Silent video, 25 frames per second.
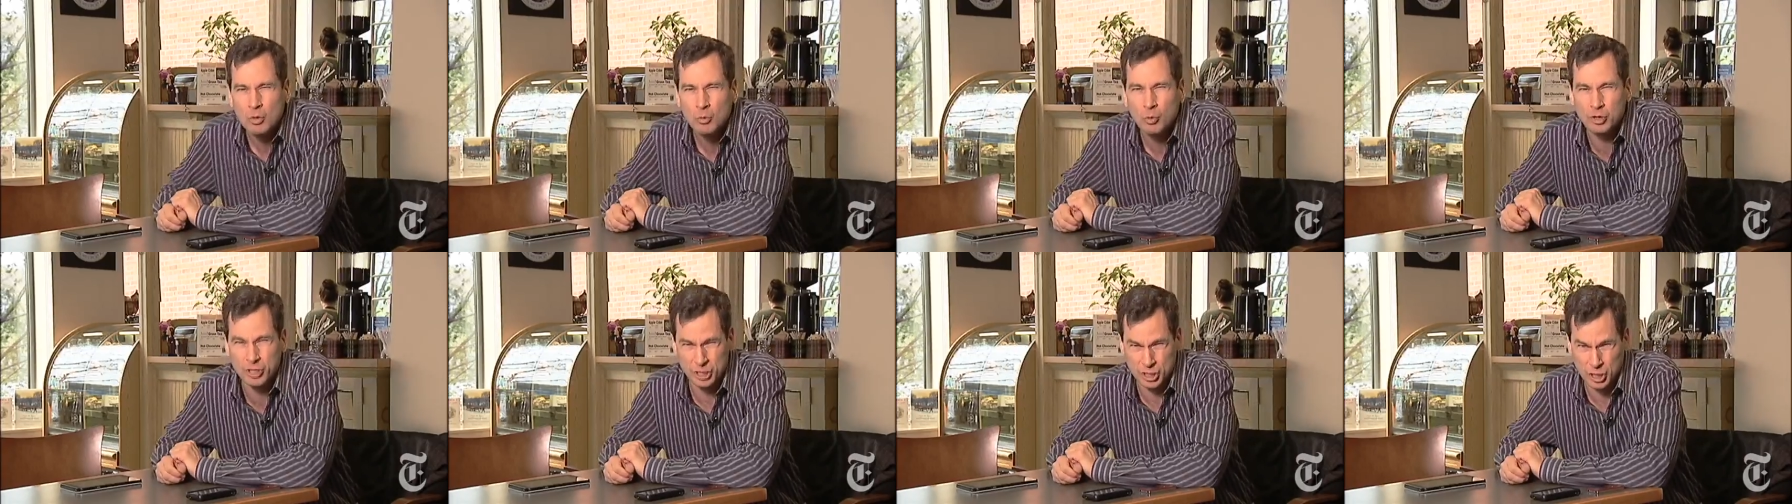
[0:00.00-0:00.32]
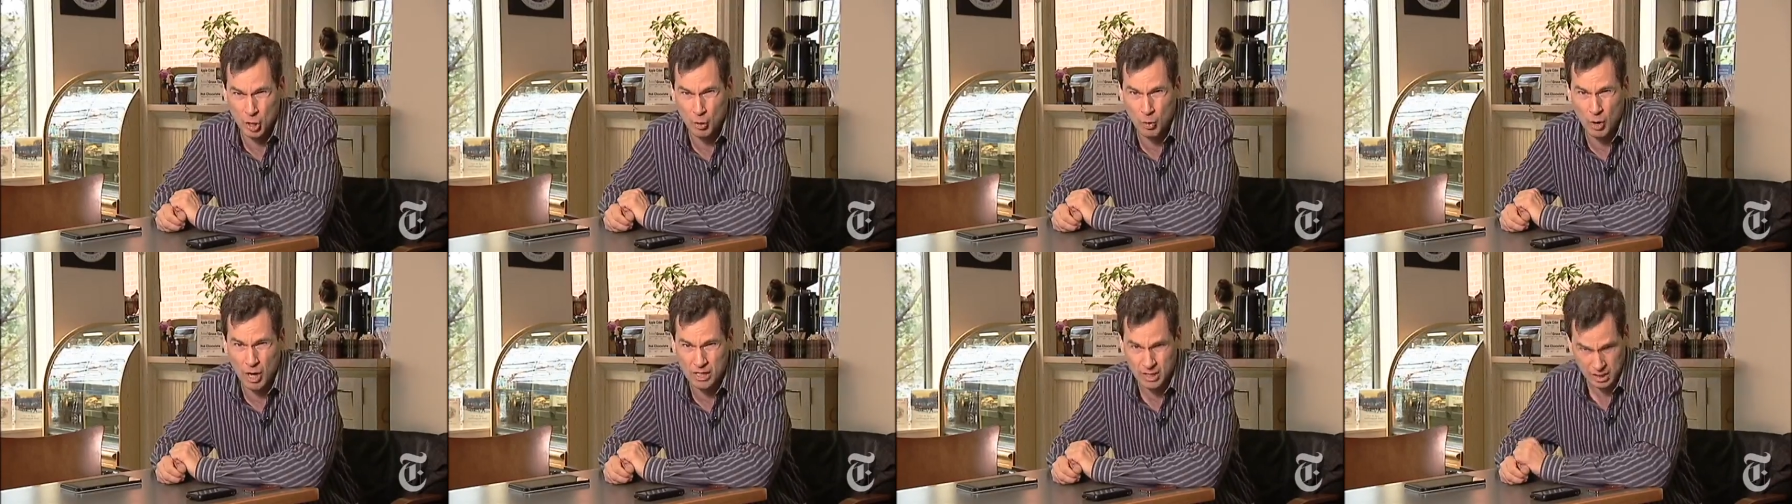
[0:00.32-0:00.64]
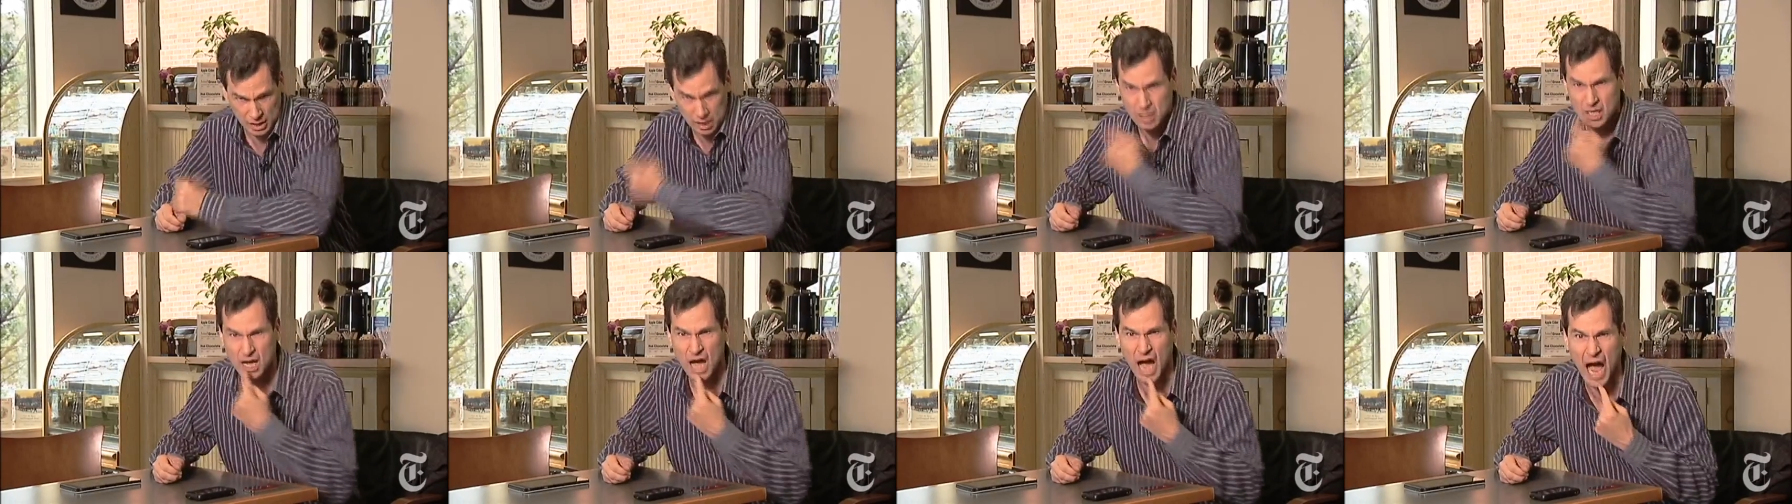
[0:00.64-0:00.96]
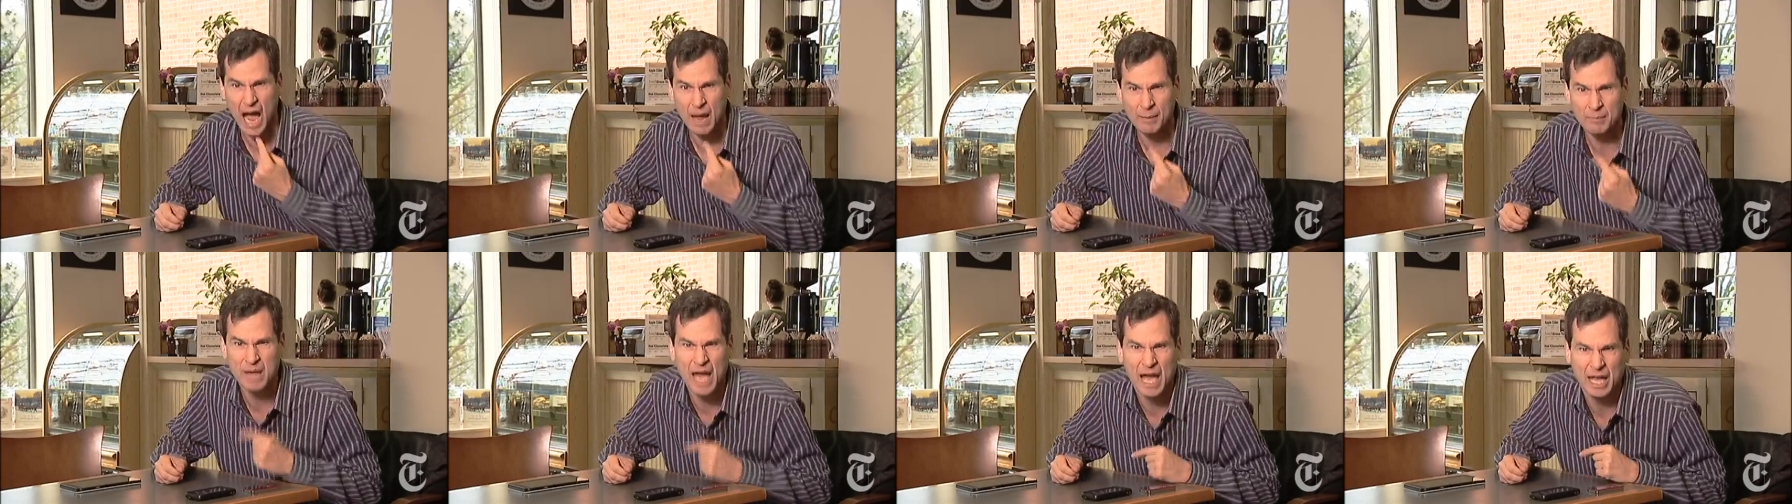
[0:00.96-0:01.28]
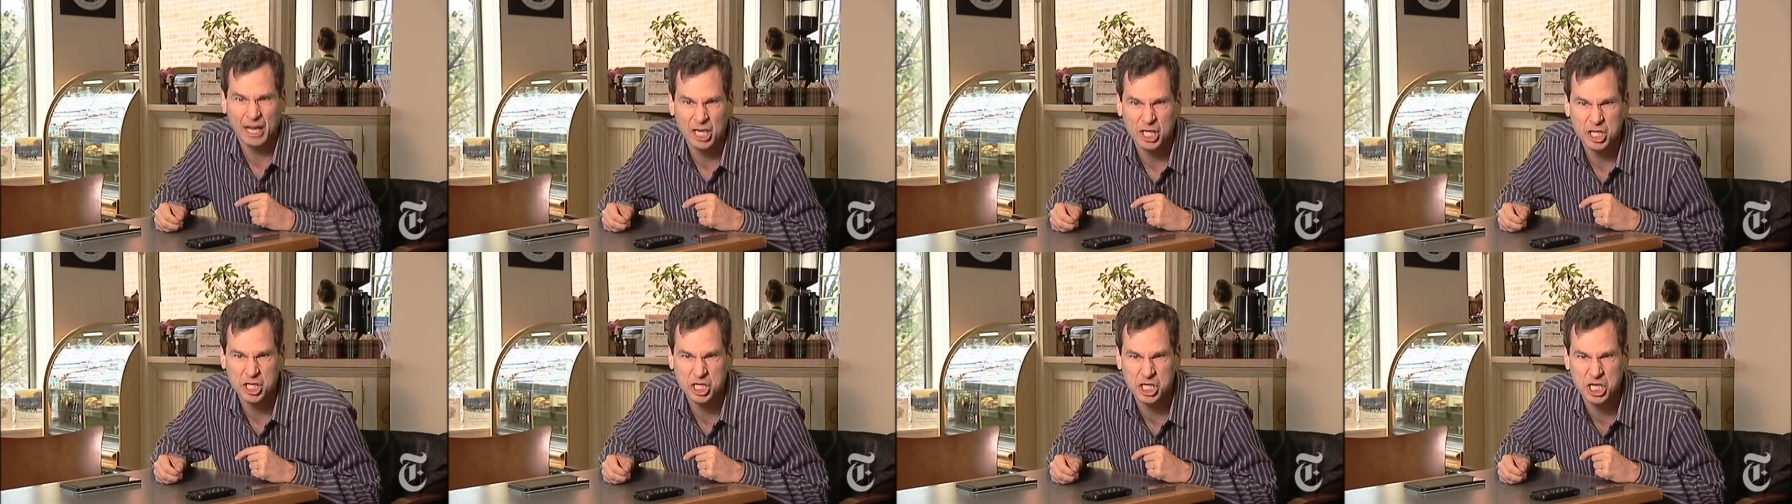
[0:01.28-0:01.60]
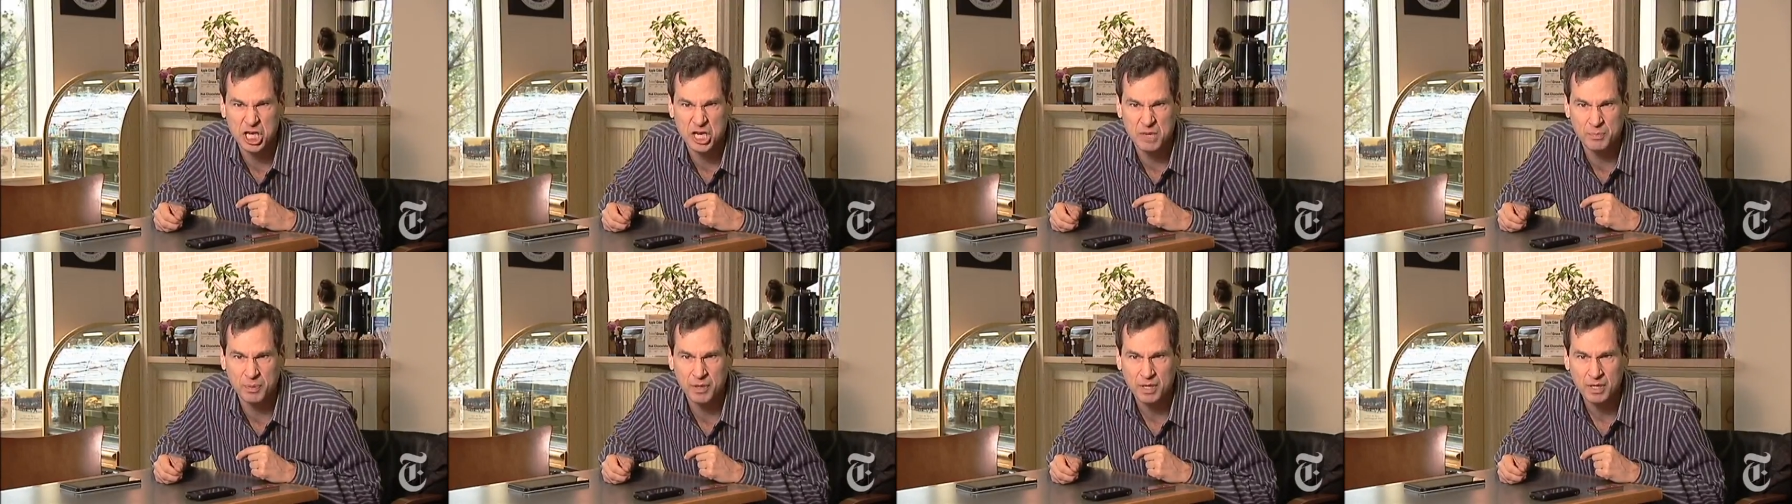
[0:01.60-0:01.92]
Well, you know what? I'm not a
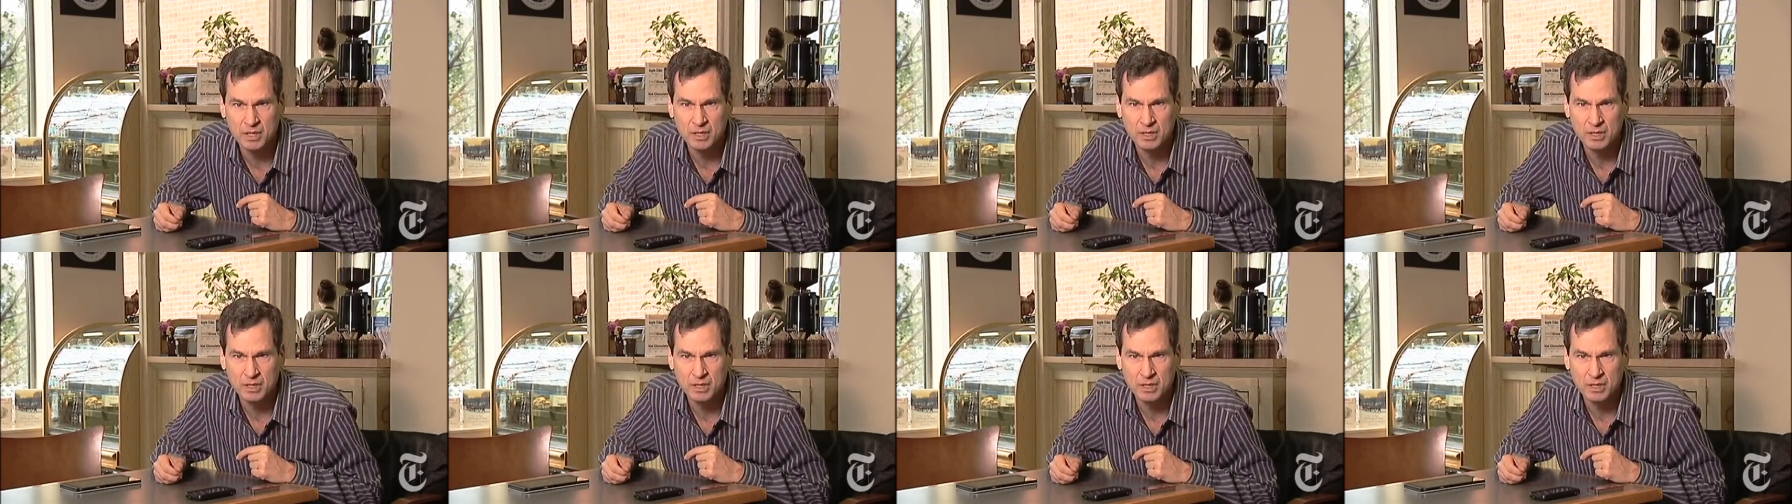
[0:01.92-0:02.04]
sheep.